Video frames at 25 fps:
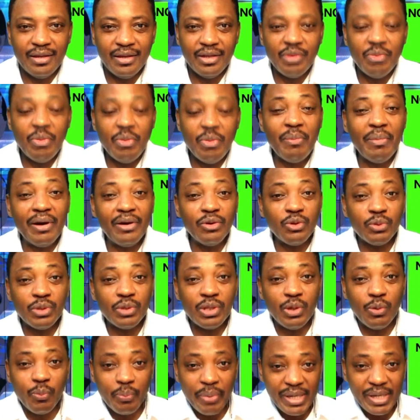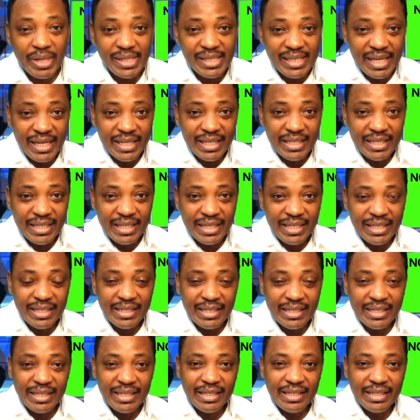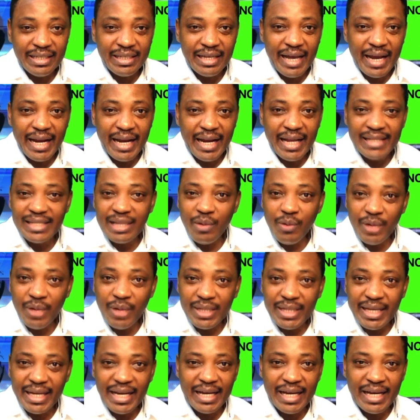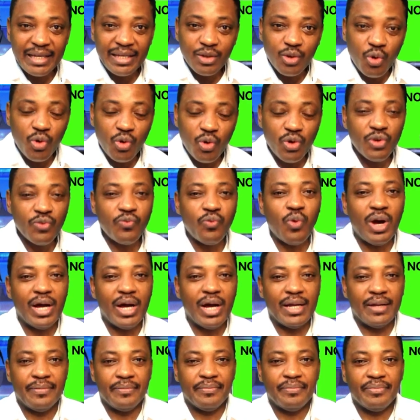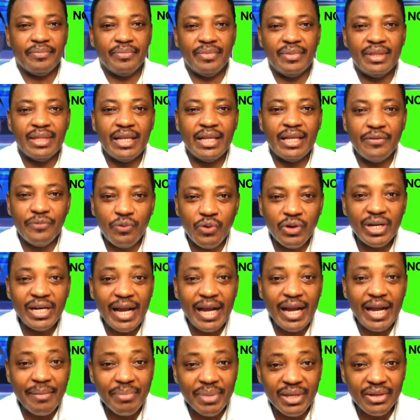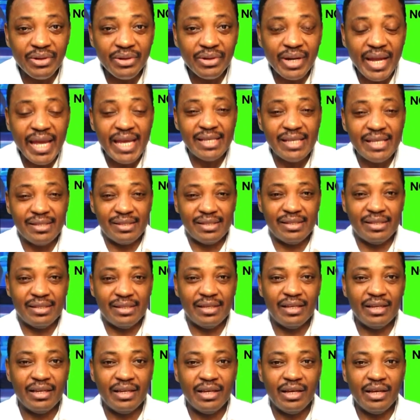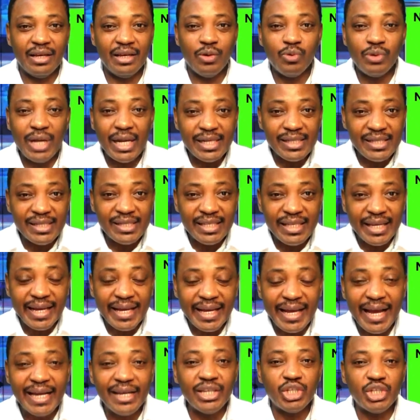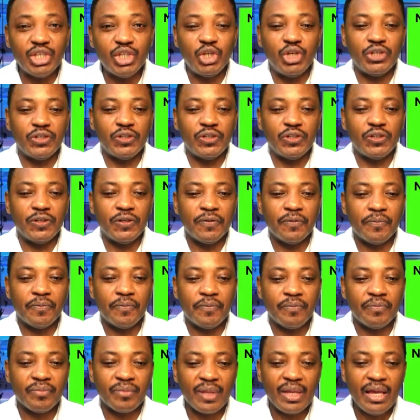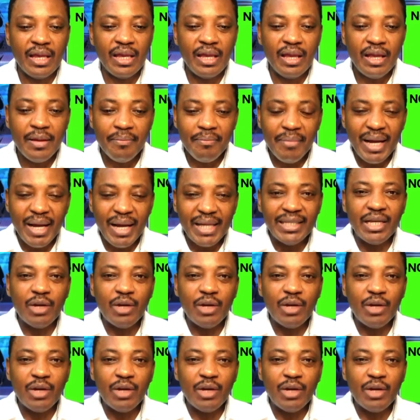Remember the president in Alassane Ouattara in Cote d'Ivoire. Now foreigner be raised. When I see the Catholic Church. Mate.